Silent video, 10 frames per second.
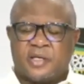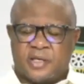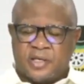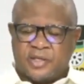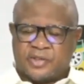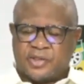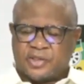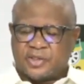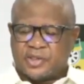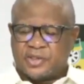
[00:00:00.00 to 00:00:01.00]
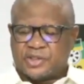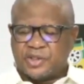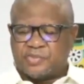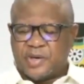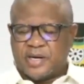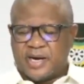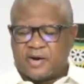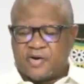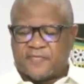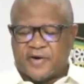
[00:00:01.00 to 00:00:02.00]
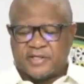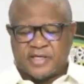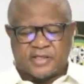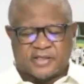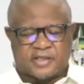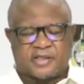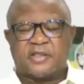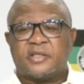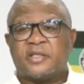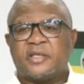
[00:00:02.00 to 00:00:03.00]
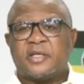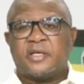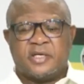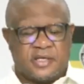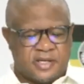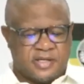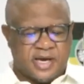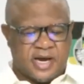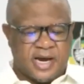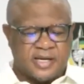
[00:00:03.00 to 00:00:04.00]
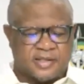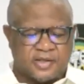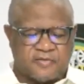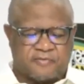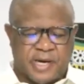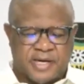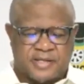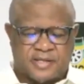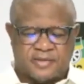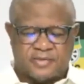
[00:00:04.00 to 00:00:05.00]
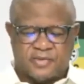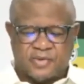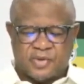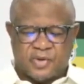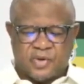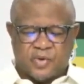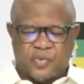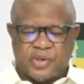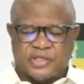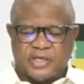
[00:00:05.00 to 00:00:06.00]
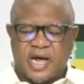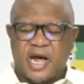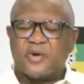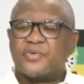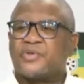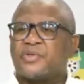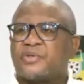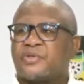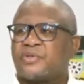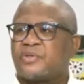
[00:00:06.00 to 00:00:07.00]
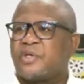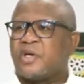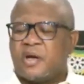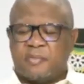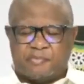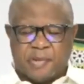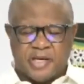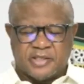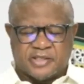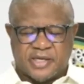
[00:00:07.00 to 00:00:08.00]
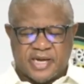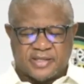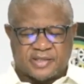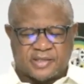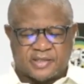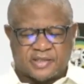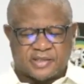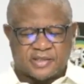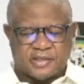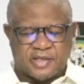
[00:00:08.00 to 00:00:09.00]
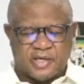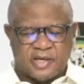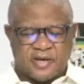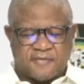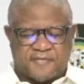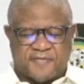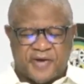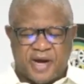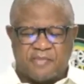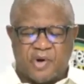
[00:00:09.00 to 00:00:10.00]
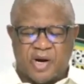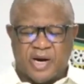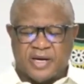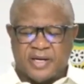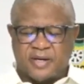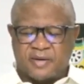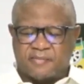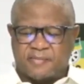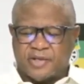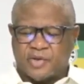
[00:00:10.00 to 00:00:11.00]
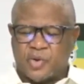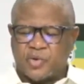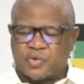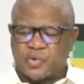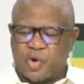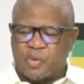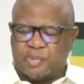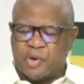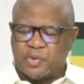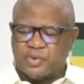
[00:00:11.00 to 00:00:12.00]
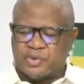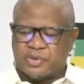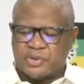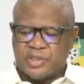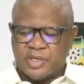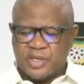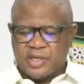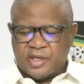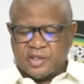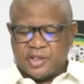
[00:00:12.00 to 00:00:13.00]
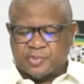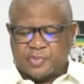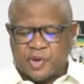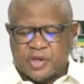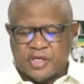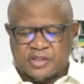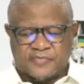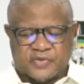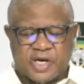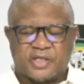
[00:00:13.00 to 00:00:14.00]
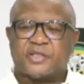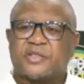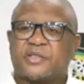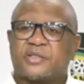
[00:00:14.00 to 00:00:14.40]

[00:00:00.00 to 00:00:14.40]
citizenship and lack of identity in their country of birth. We denounce baseless fear-mongering by those who oppose these progressive changes,